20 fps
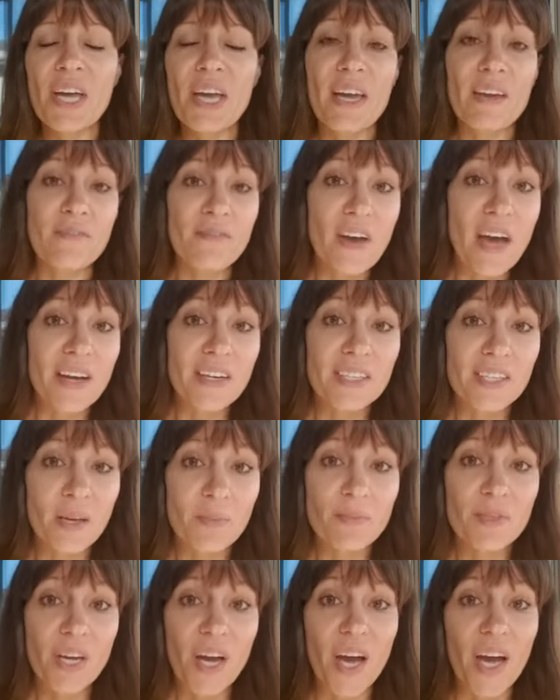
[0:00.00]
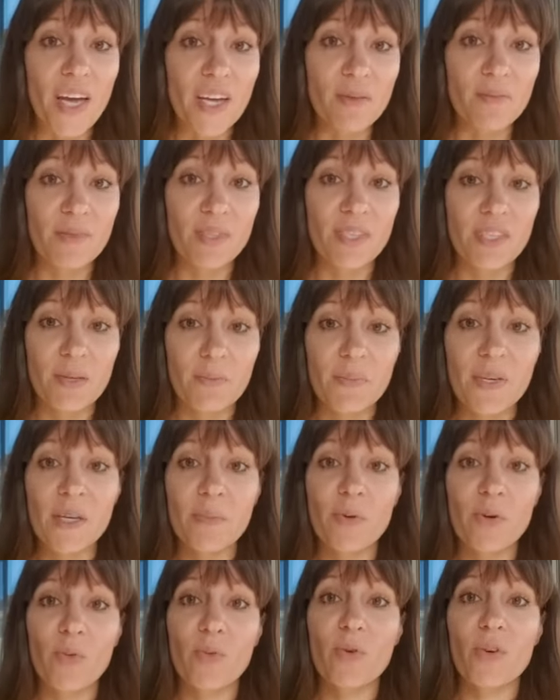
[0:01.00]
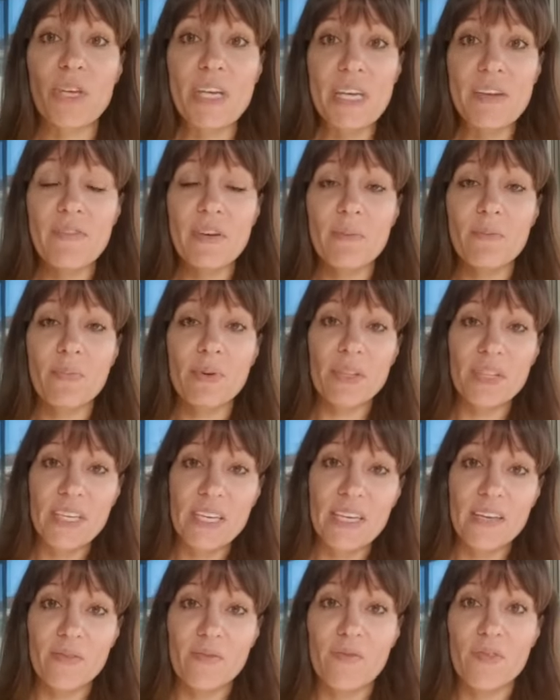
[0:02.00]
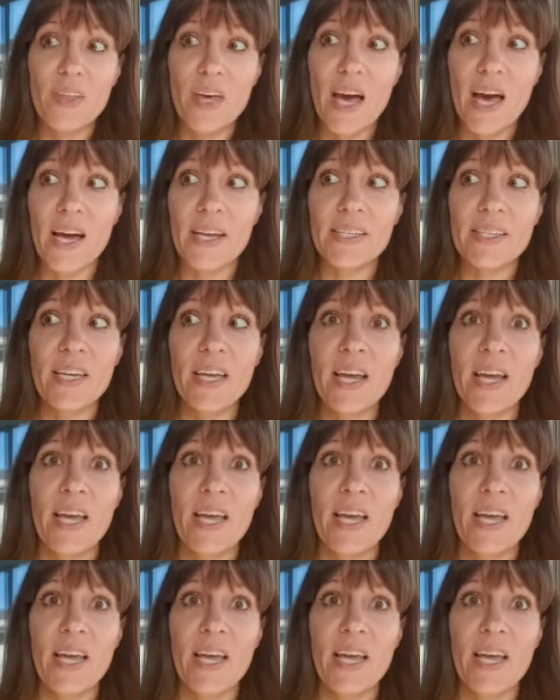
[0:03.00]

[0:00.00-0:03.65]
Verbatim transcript: In fact, sometimes people will even believe that